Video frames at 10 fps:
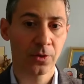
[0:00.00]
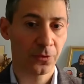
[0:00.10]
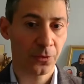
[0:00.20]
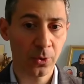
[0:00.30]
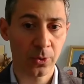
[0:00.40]

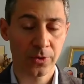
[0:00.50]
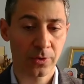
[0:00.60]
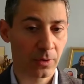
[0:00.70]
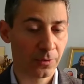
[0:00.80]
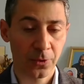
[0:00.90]
of
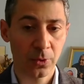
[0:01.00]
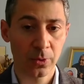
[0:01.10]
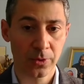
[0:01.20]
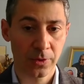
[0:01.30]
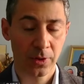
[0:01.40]
course, of
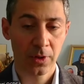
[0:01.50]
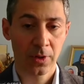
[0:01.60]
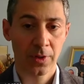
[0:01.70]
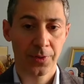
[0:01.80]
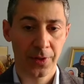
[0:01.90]
course
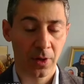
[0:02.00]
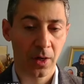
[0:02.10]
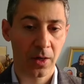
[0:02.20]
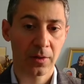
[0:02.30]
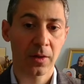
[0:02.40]
there
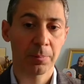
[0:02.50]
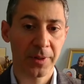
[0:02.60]
are